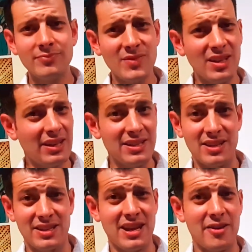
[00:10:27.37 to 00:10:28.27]
at least
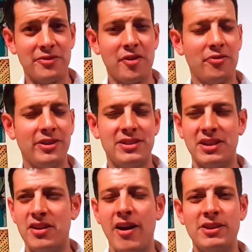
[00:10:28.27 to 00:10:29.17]
that's how they've offered it to you,
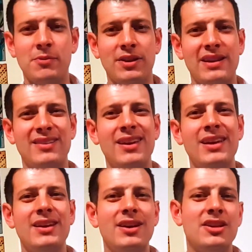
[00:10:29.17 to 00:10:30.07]
90%,
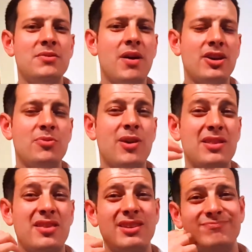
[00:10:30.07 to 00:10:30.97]
and you might come away and
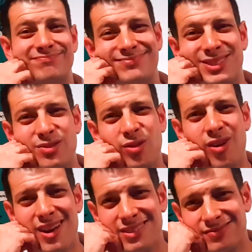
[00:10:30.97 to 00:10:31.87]
think, it's all
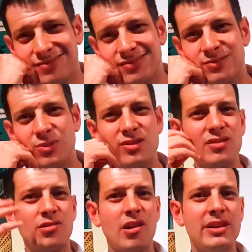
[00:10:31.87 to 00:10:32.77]
right, wasn't
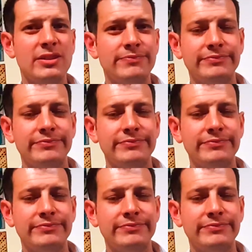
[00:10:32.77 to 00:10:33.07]
great.